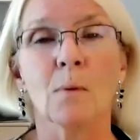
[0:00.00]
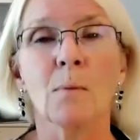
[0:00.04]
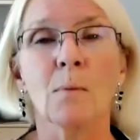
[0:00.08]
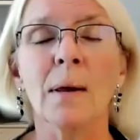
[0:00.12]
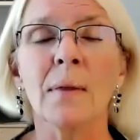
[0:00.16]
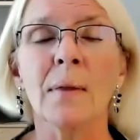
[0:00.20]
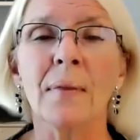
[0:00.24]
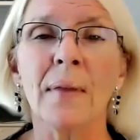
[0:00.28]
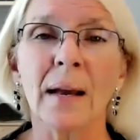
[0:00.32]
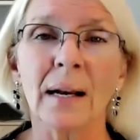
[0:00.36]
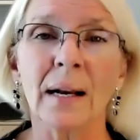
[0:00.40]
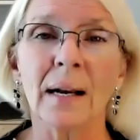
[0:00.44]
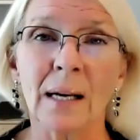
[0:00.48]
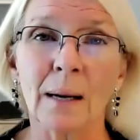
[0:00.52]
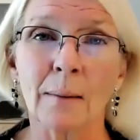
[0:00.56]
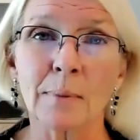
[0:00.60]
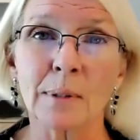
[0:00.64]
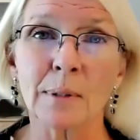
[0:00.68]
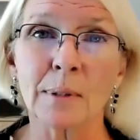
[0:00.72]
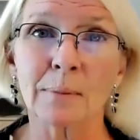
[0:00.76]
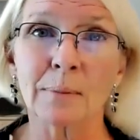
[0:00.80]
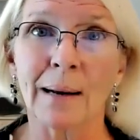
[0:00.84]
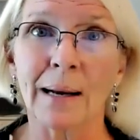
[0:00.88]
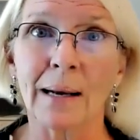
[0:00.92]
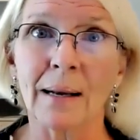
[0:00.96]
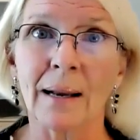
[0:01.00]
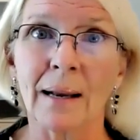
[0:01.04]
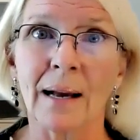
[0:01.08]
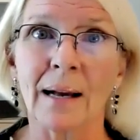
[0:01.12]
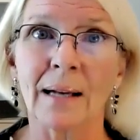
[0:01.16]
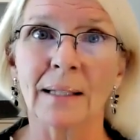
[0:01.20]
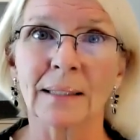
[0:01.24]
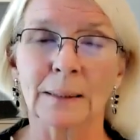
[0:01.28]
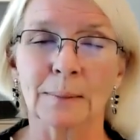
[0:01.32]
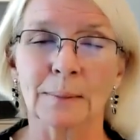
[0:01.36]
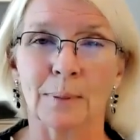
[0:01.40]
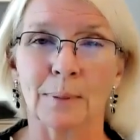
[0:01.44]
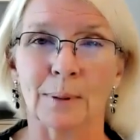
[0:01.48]
With that comes my
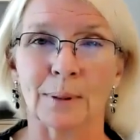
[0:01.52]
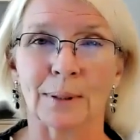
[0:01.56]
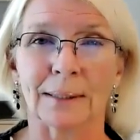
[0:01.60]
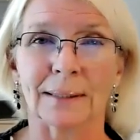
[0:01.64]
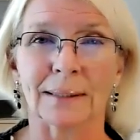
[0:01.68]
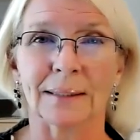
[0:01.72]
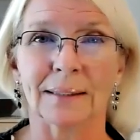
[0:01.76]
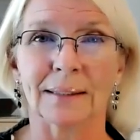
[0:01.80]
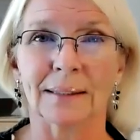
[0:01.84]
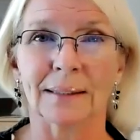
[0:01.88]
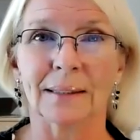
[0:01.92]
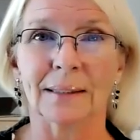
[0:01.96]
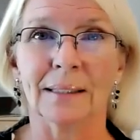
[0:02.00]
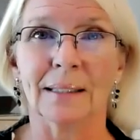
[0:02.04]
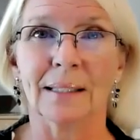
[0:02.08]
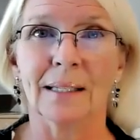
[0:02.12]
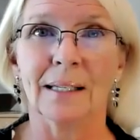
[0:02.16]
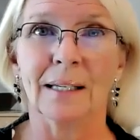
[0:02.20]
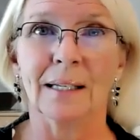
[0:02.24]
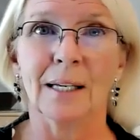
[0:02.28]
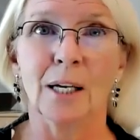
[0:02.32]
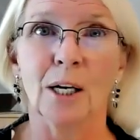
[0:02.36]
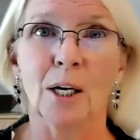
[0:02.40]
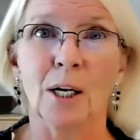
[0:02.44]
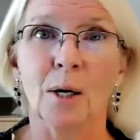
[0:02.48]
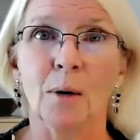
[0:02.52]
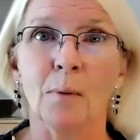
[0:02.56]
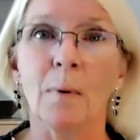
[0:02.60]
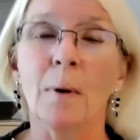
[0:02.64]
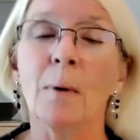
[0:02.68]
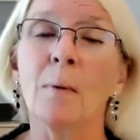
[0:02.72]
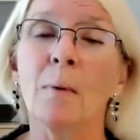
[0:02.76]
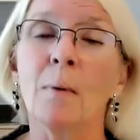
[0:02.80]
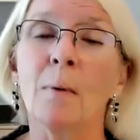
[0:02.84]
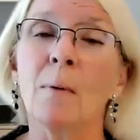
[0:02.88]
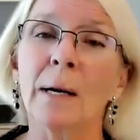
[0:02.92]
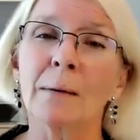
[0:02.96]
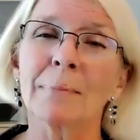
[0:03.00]
last point.
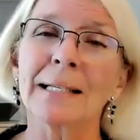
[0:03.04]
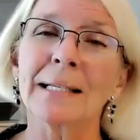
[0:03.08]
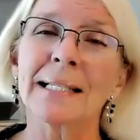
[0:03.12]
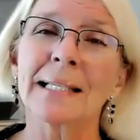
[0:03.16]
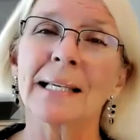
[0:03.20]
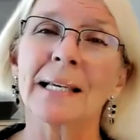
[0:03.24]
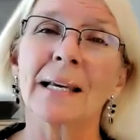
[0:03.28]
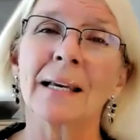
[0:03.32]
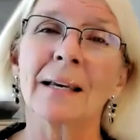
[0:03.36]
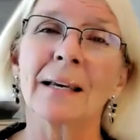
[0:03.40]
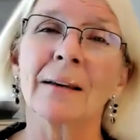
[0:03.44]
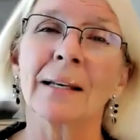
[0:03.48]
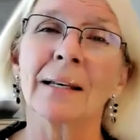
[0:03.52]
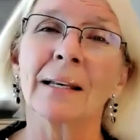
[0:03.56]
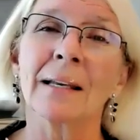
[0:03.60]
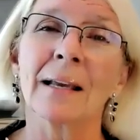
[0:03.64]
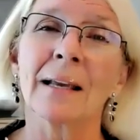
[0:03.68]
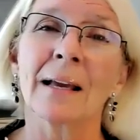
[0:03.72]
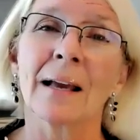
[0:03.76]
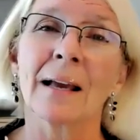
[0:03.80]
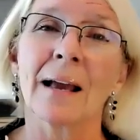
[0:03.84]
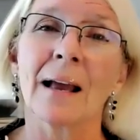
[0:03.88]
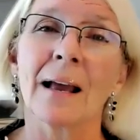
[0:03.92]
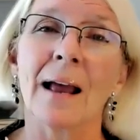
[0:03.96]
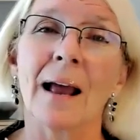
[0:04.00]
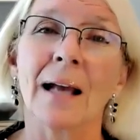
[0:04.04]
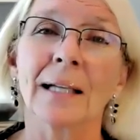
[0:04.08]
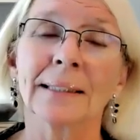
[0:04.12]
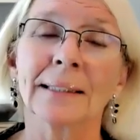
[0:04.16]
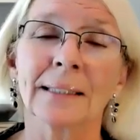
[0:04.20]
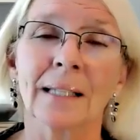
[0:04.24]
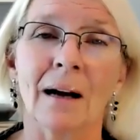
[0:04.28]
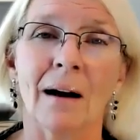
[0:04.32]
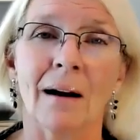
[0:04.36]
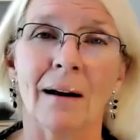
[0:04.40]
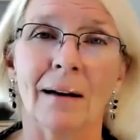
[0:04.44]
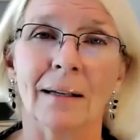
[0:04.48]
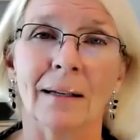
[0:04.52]
We want to be seen as
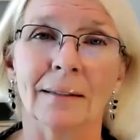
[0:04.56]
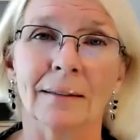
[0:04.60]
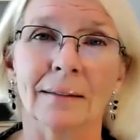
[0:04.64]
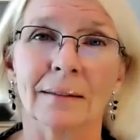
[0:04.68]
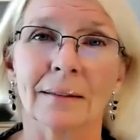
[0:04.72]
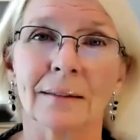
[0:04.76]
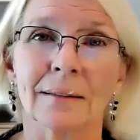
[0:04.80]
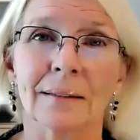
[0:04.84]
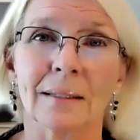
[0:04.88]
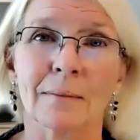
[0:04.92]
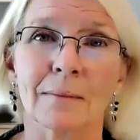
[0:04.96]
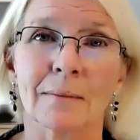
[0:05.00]
kind.